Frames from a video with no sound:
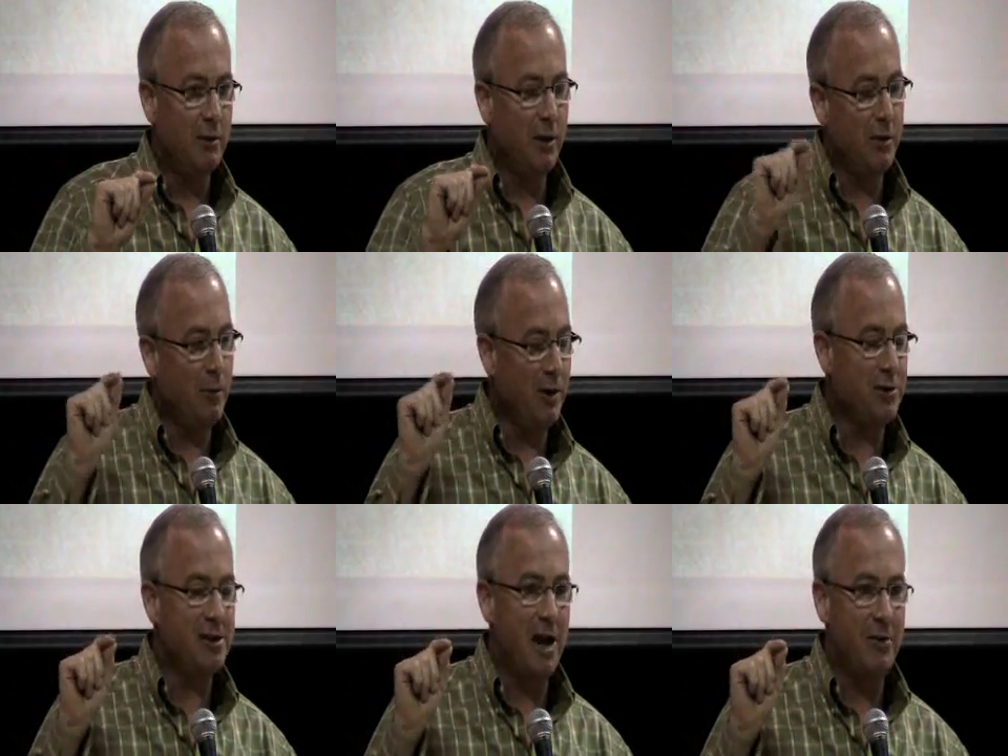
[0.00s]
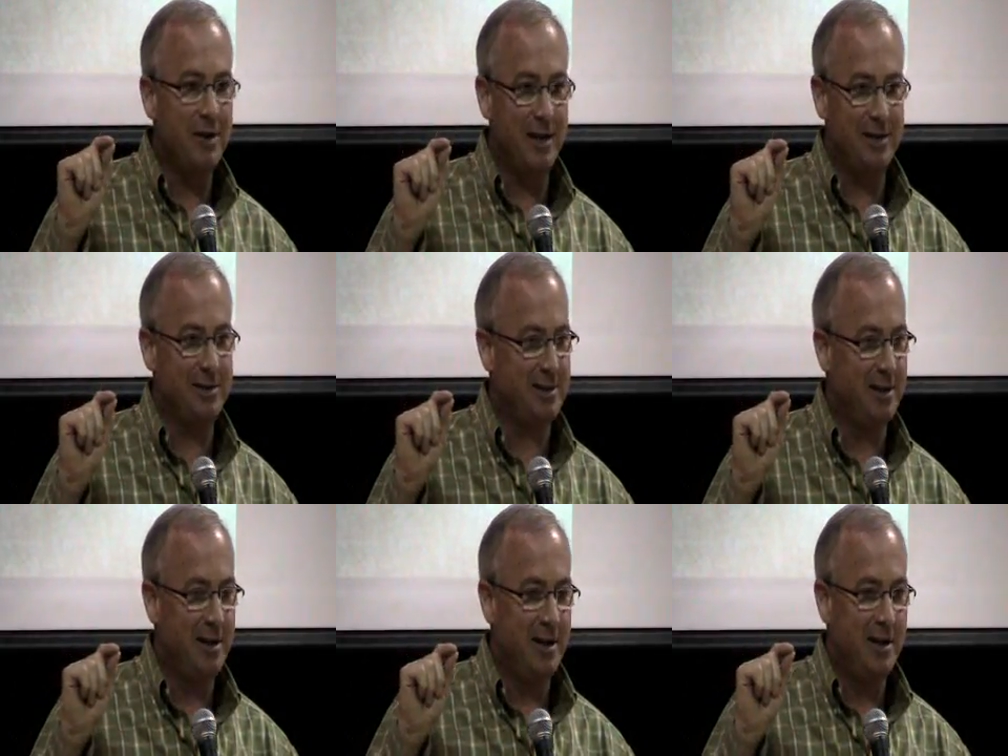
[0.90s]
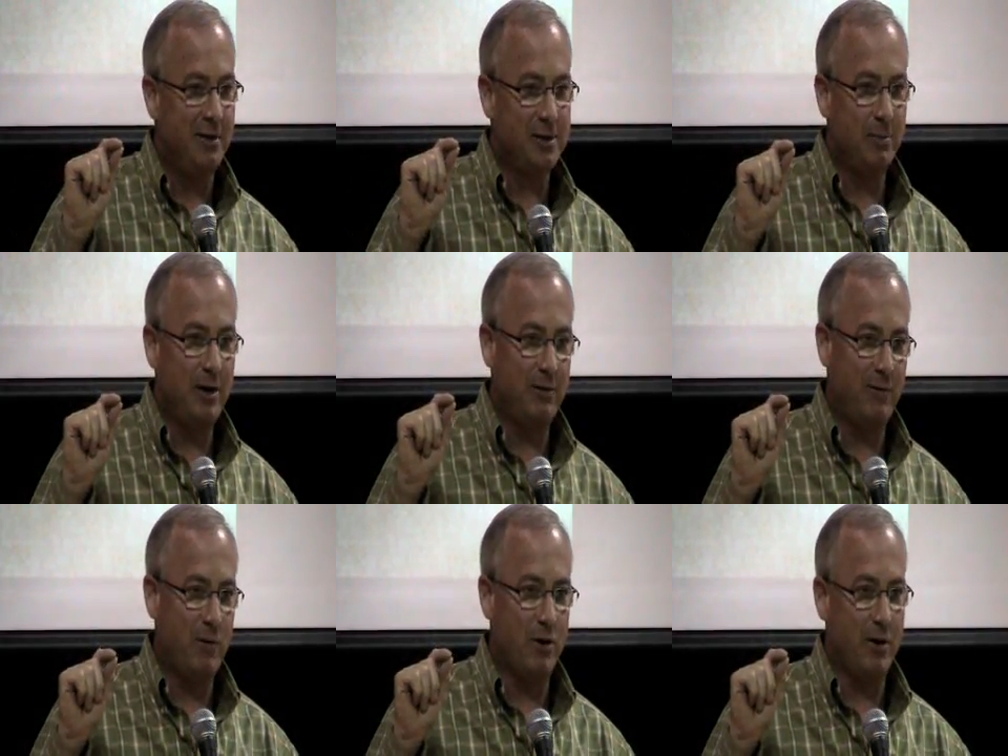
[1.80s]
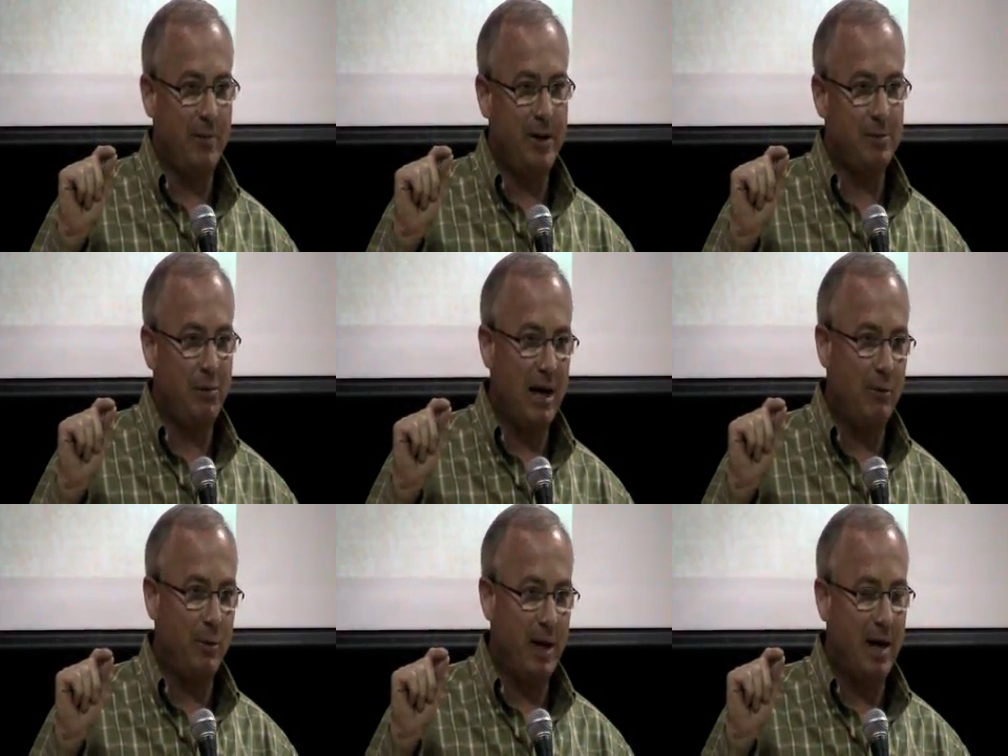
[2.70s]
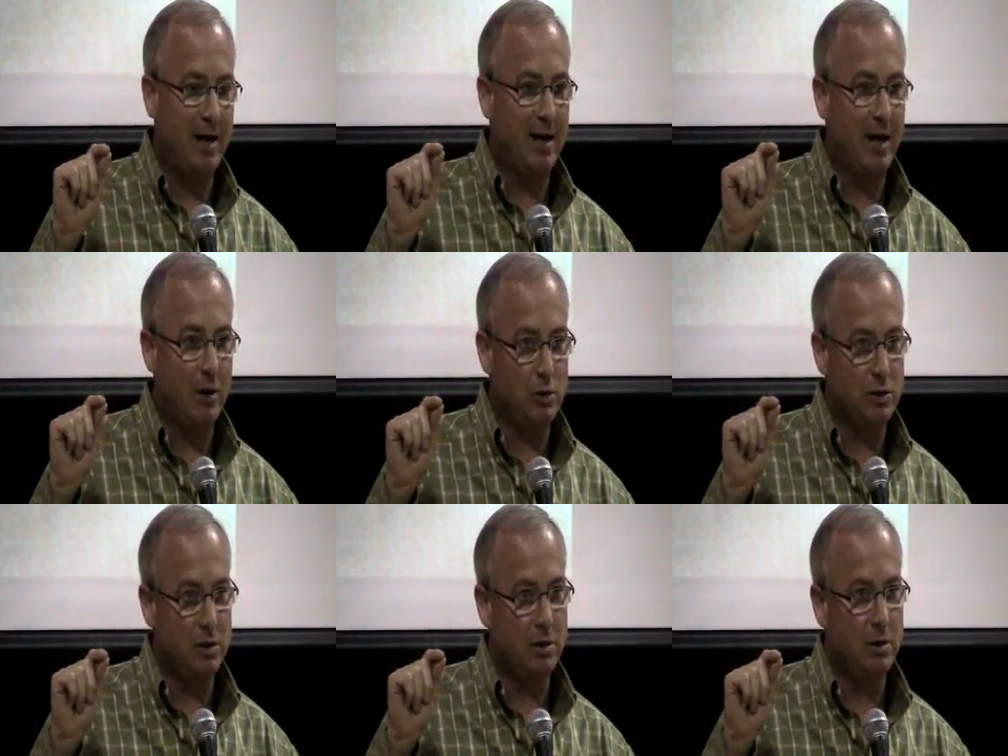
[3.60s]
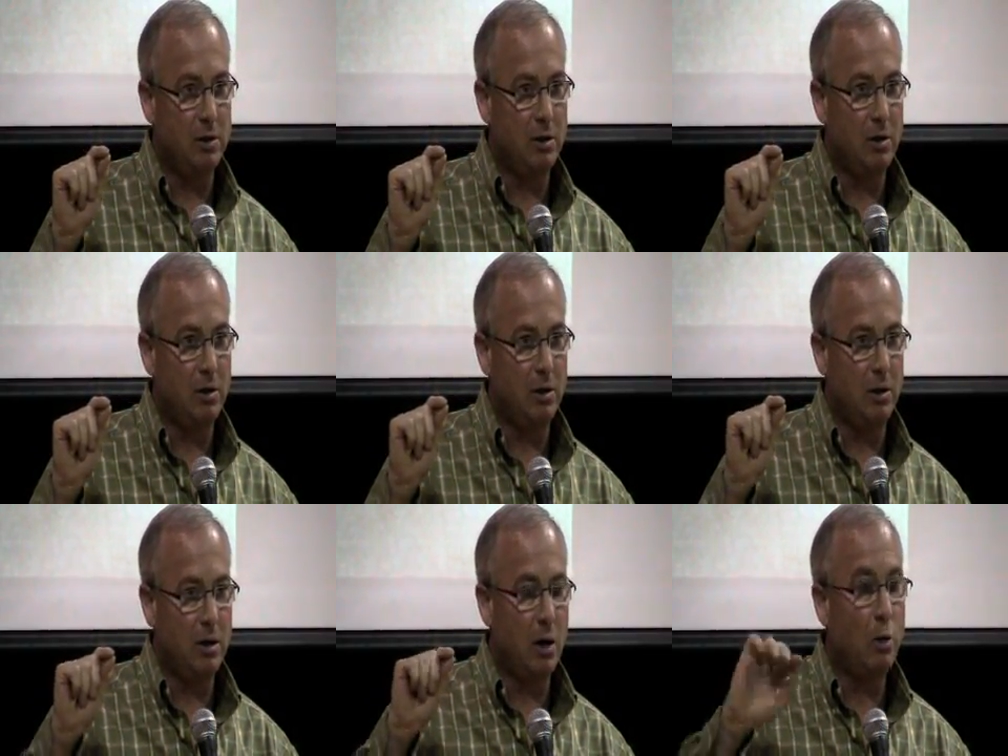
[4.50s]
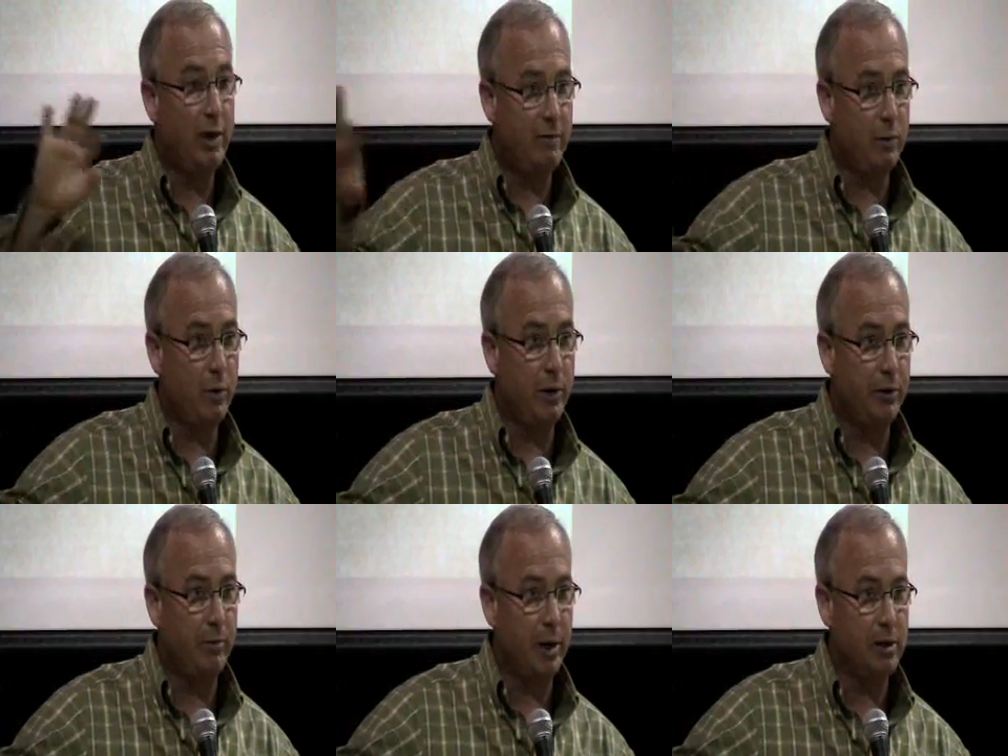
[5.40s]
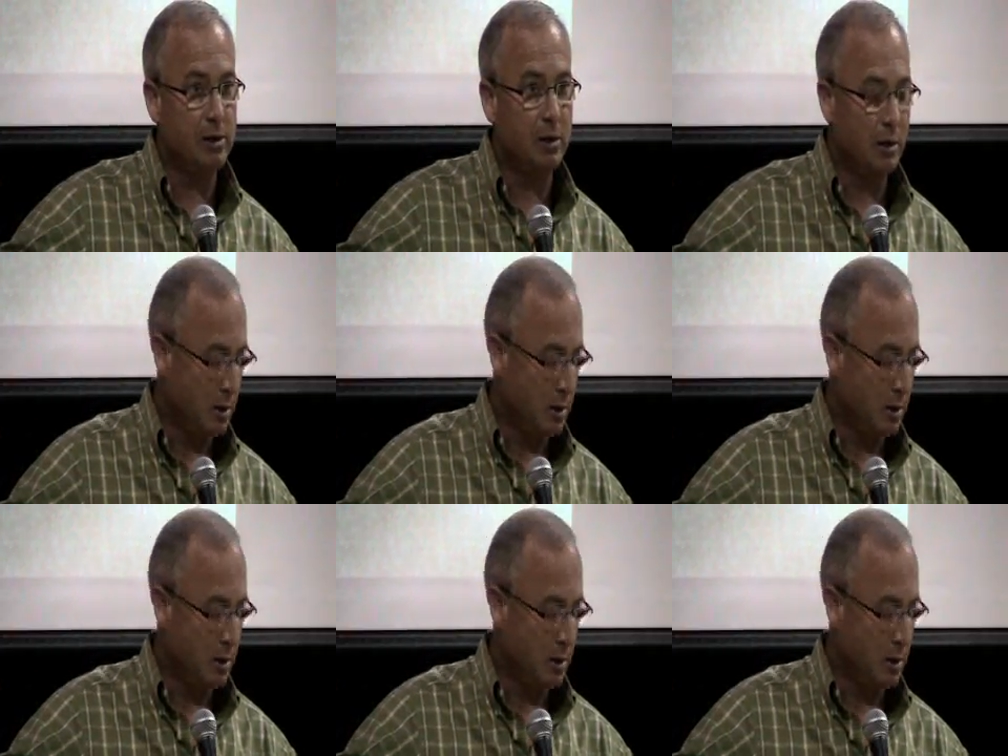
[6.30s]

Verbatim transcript: One of their sound tests was a microphone on a piece of plywood behind the house, away from the wind turbines.